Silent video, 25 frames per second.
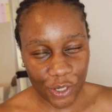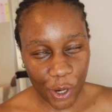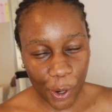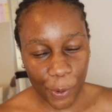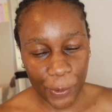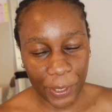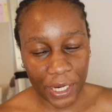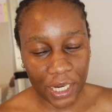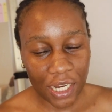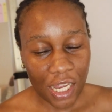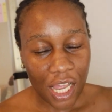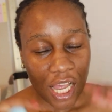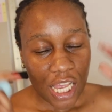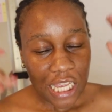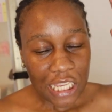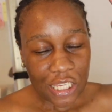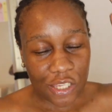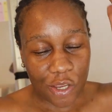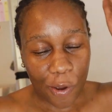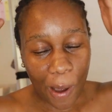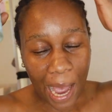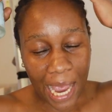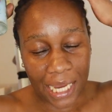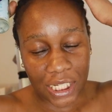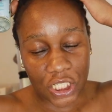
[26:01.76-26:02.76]
toner.
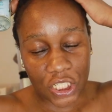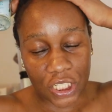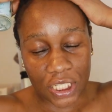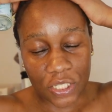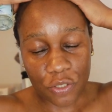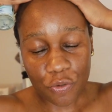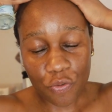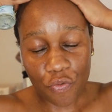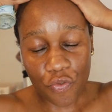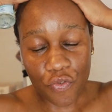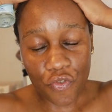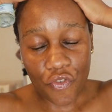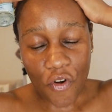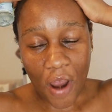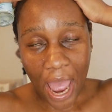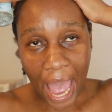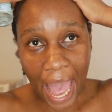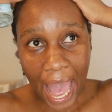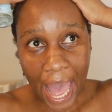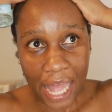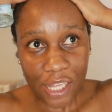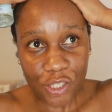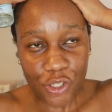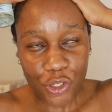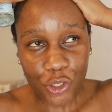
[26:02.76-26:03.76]
So I just
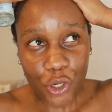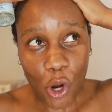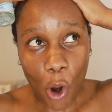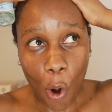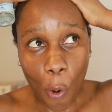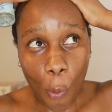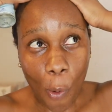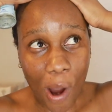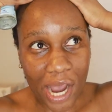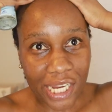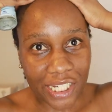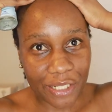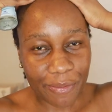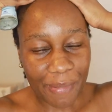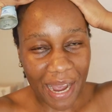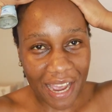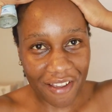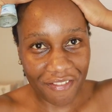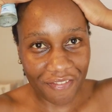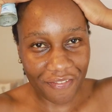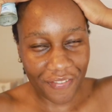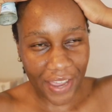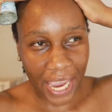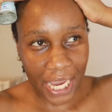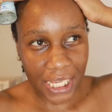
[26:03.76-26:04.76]
ran to go wash
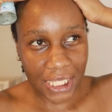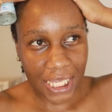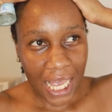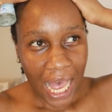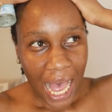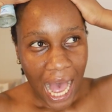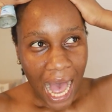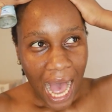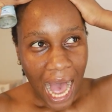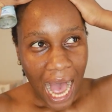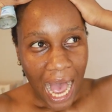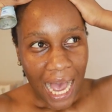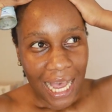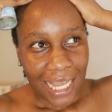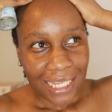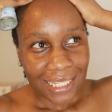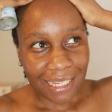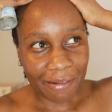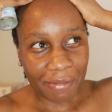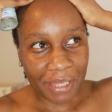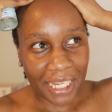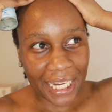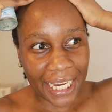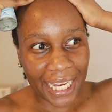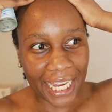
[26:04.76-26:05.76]
my face.
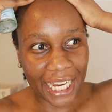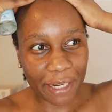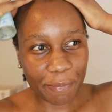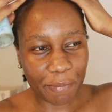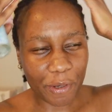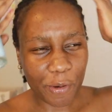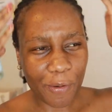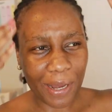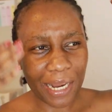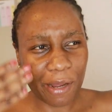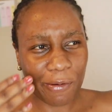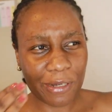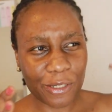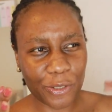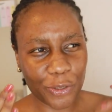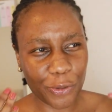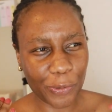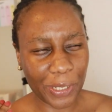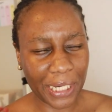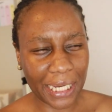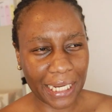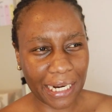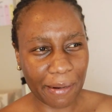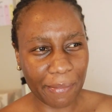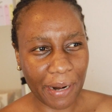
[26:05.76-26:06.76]
Something hit me while I was
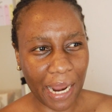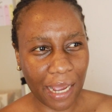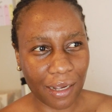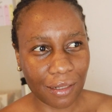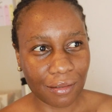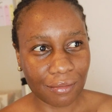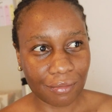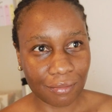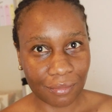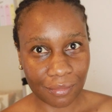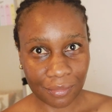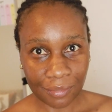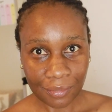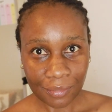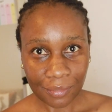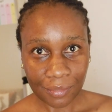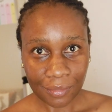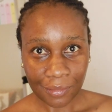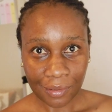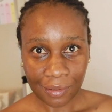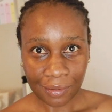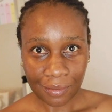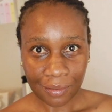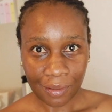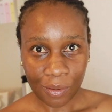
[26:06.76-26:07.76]
doing it. I'm like,
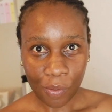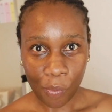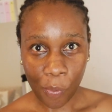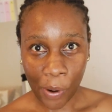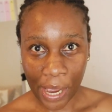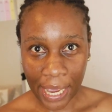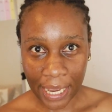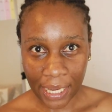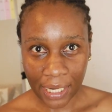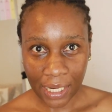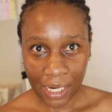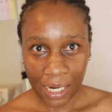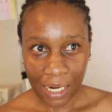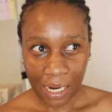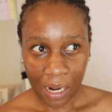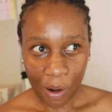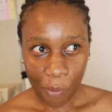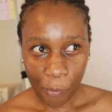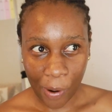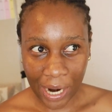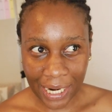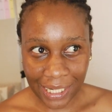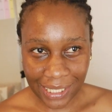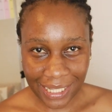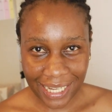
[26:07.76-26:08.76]
wait,
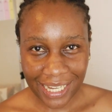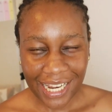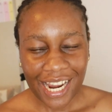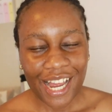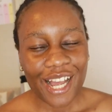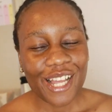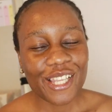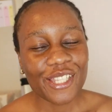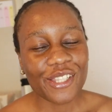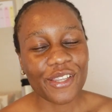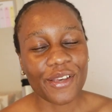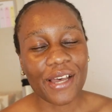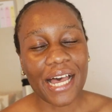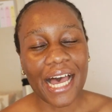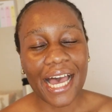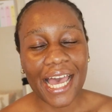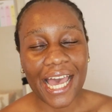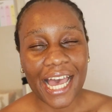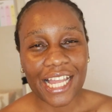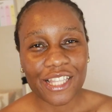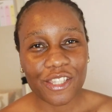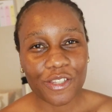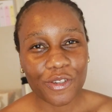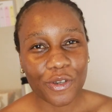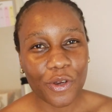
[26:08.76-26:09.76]
what is it? So I
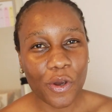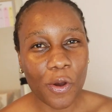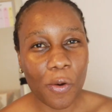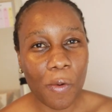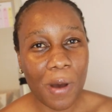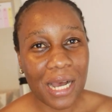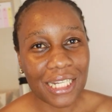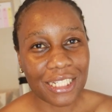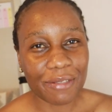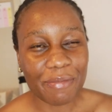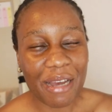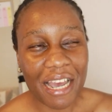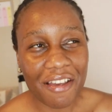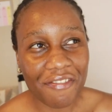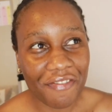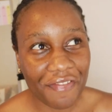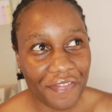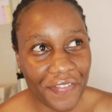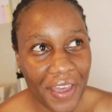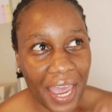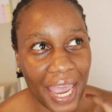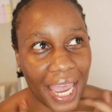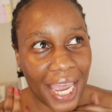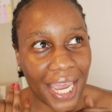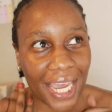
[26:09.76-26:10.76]
had to go wash my
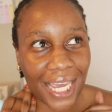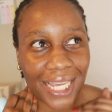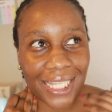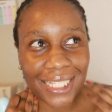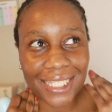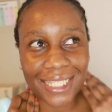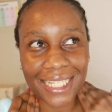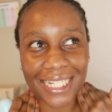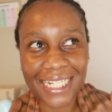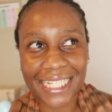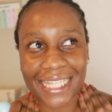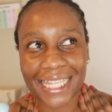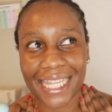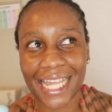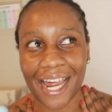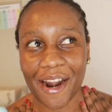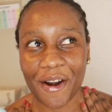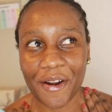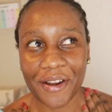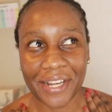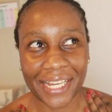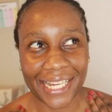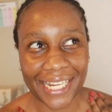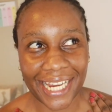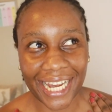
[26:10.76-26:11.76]
face and
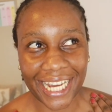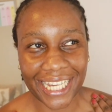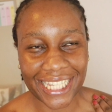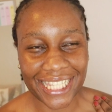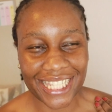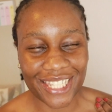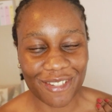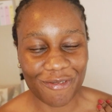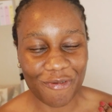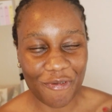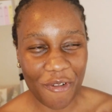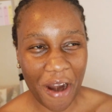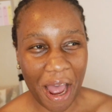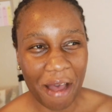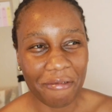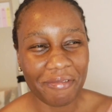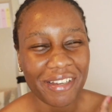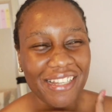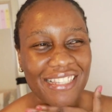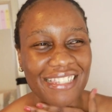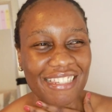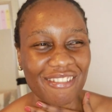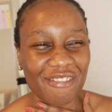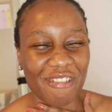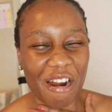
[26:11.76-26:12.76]
thoroughly like
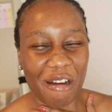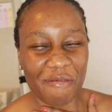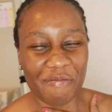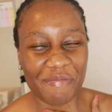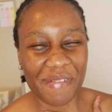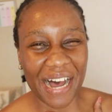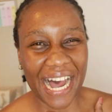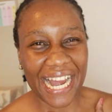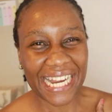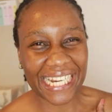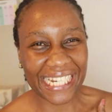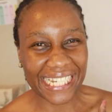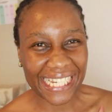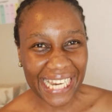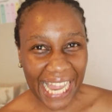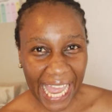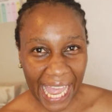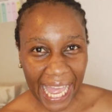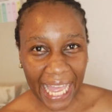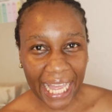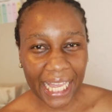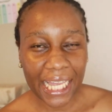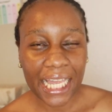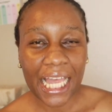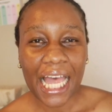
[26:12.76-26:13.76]
scrub my
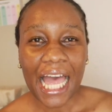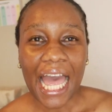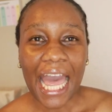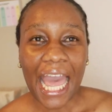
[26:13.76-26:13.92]
neck,